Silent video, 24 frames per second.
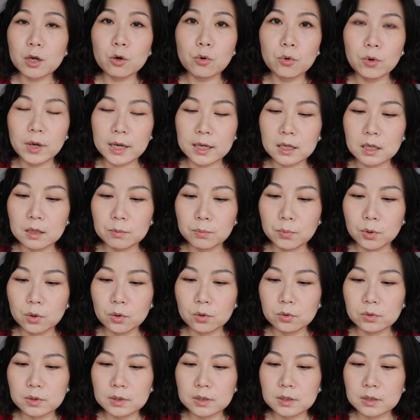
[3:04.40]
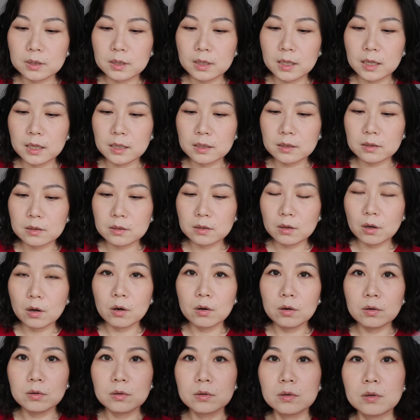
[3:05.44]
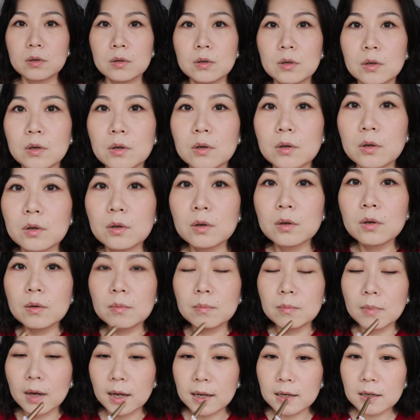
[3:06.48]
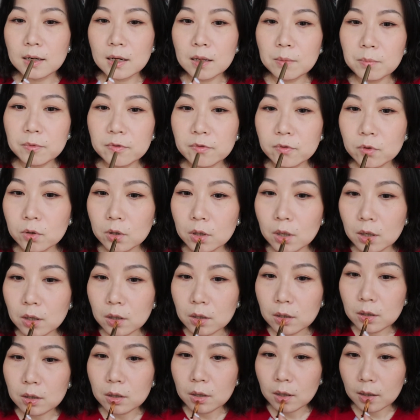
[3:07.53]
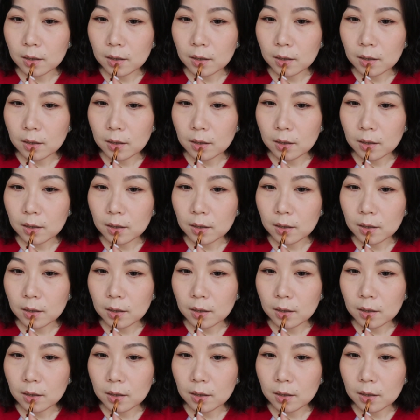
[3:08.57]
quickly put this on my lip for you.